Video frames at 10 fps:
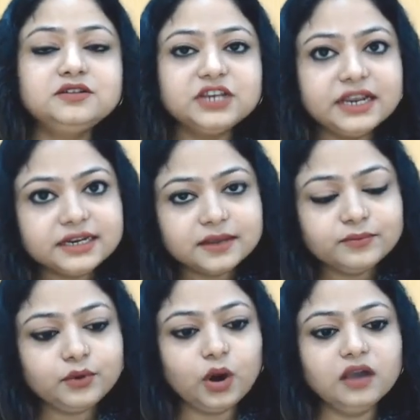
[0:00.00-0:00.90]
Treat
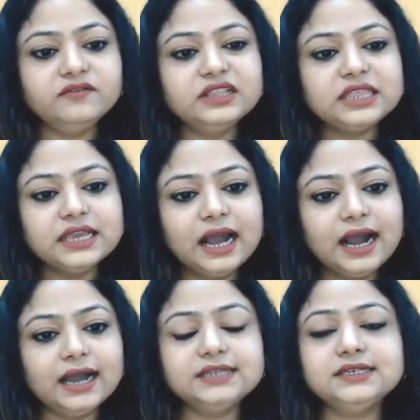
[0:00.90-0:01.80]
employee with
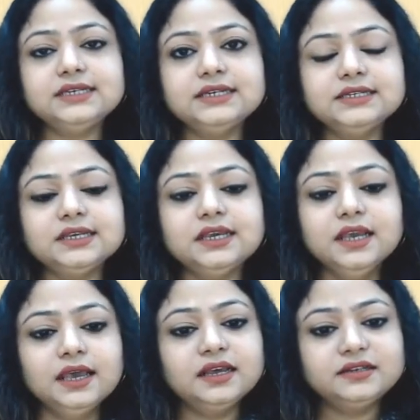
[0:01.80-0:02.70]
high
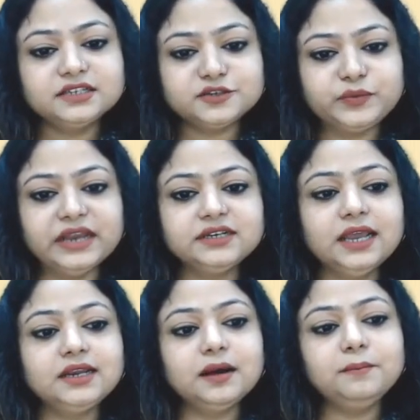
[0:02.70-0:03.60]
dignity, respect
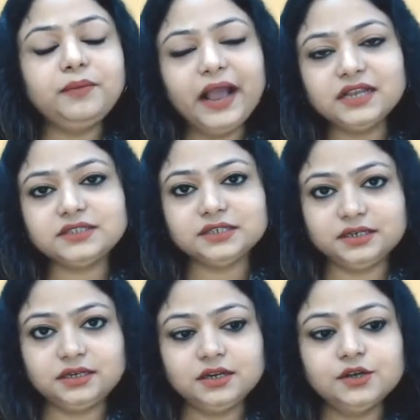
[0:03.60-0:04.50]
and
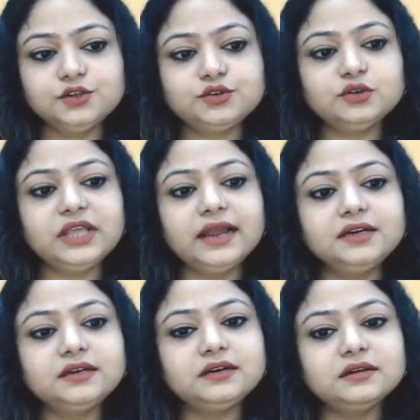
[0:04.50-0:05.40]
compassion so
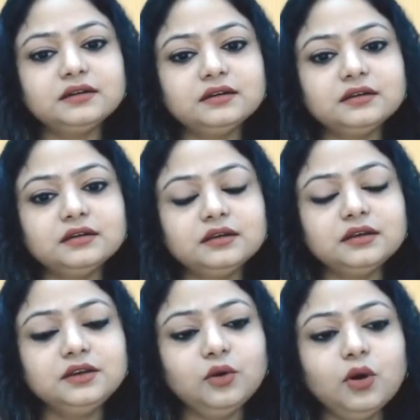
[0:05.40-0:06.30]
that
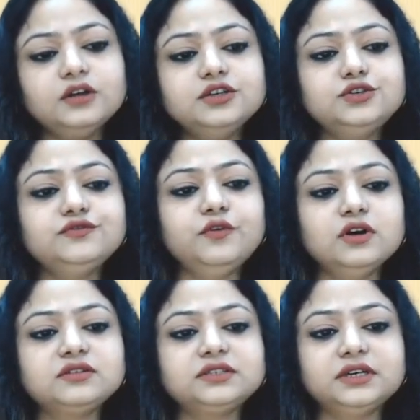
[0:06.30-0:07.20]
in order to
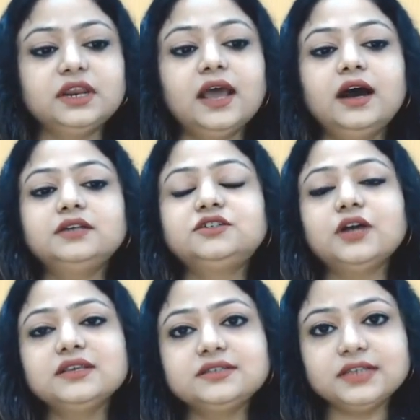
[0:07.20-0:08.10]
foster a
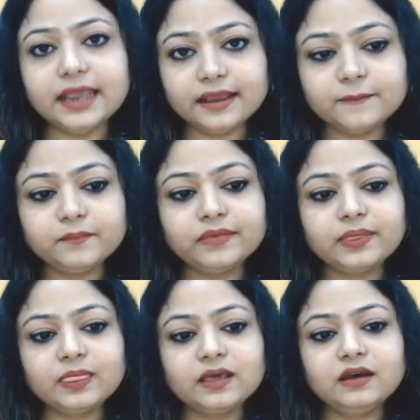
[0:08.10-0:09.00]
trusting
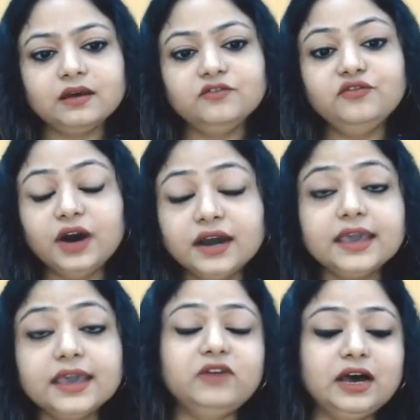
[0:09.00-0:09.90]

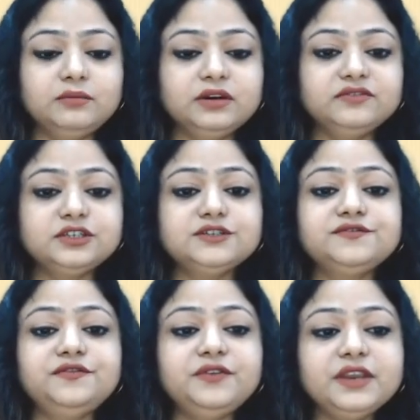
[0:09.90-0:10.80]
work environment which is
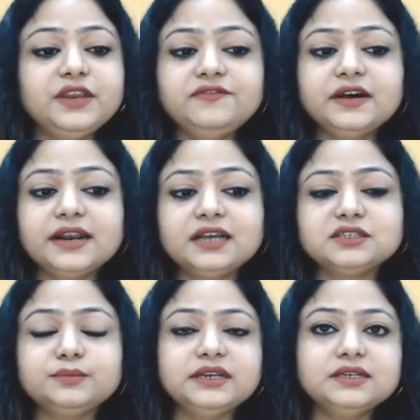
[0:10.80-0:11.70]
free of
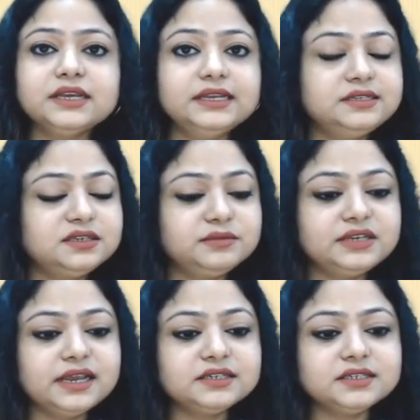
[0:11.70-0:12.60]
harassment,
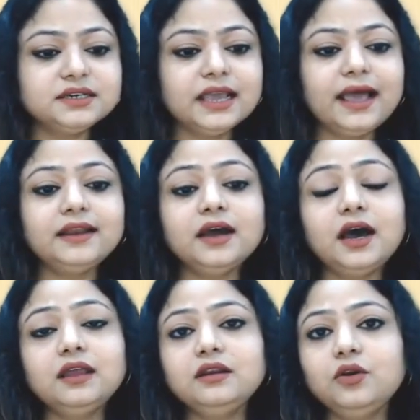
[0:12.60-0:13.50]
intimidation and
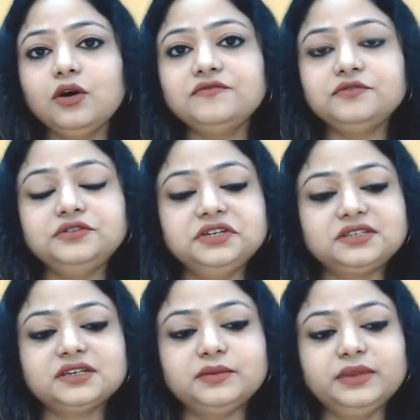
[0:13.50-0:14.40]
unlawful
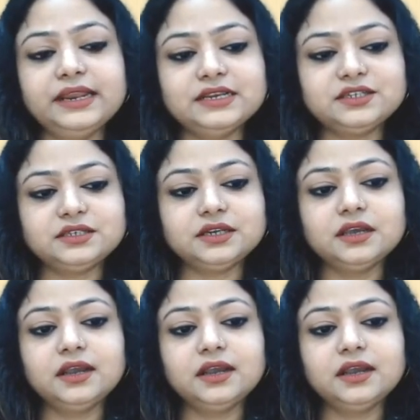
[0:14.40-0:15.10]
discrimination.